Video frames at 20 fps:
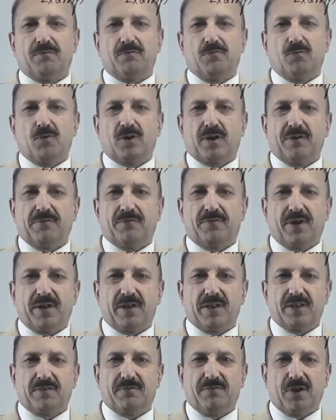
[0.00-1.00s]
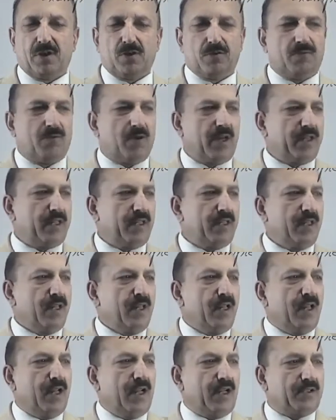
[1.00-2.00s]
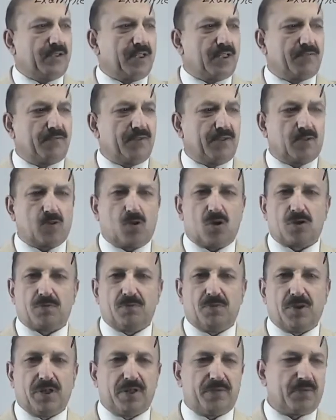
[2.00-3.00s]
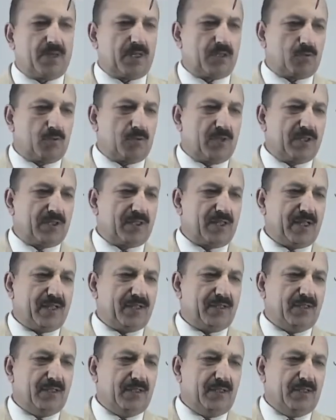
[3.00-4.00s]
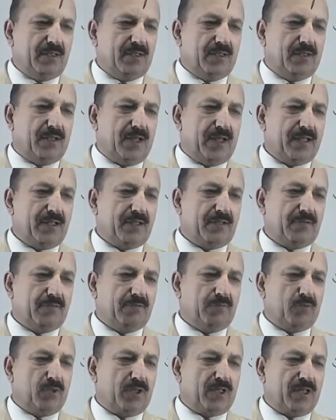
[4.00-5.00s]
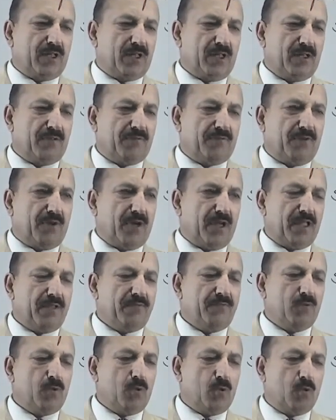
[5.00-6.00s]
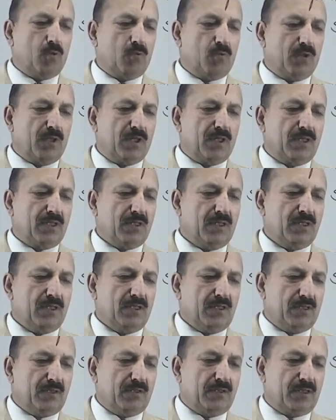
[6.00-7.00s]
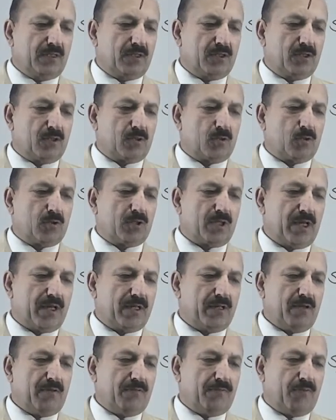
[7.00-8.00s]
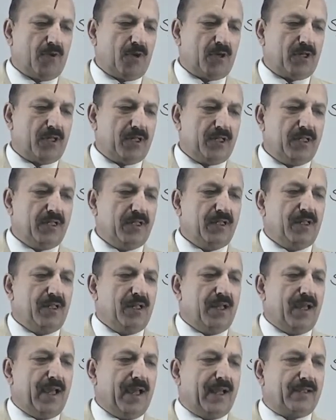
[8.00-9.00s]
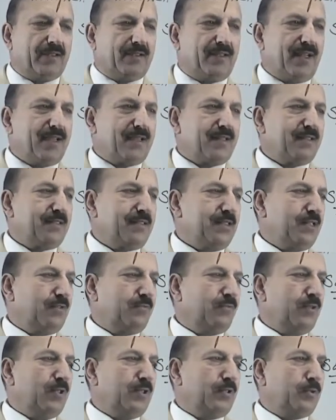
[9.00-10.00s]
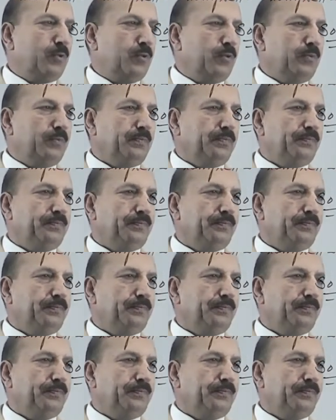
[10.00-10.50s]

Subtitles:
we can find this value of y, and this will cross multiply to this side. Like we can write 5 over, this is cosine of 40, and that is equal to